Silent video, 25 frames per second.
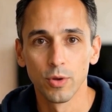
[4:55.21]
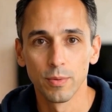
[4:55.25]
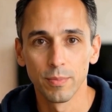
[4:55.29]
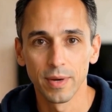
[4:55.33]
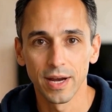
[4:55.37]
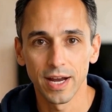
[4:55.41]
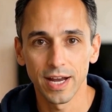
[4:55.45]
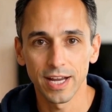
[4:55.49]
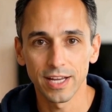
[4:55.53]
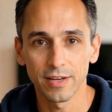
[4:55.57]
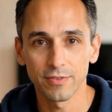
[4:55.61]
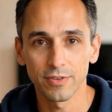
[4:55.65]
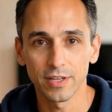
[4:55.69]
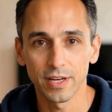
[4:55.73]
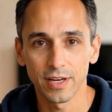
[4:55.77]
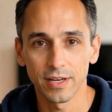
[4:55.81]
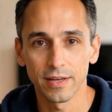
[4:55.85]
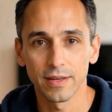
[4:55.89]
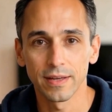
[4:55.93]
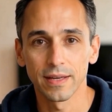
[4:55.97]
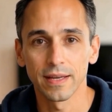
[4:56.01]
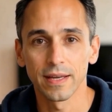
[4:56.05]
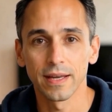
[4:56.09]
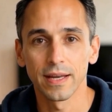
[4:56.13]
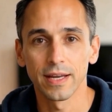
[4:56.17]
behavior.
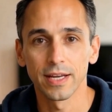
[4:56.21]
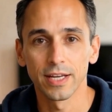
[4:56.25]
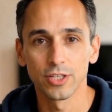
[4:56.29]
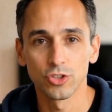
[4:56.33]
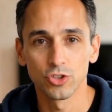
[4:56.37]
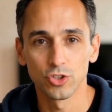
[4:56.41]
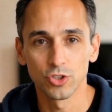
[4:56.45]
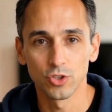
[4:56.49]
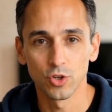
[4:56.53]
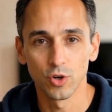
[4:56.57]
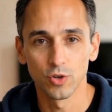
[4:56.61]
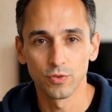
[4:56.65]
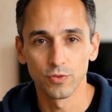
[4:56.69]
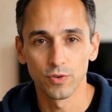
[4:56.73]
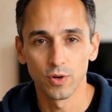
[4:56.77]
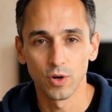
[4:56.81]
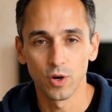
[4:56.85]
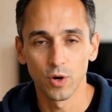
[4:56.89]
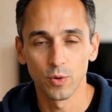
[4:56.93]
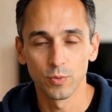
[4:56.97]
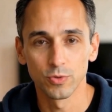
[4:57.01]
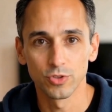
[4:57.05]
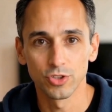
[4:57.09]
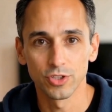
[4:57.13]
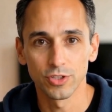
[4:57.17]
It should offer
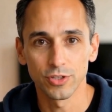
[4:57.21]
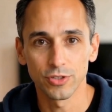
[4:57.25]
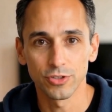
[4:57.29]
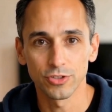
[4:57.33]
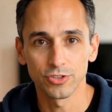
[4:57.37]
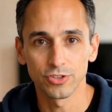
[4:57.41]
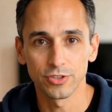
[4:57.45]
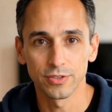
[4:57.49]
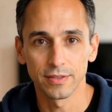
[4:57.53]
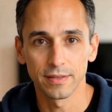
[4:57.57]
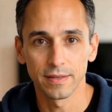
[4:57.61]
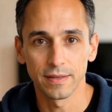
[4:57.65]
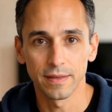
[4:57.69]
options.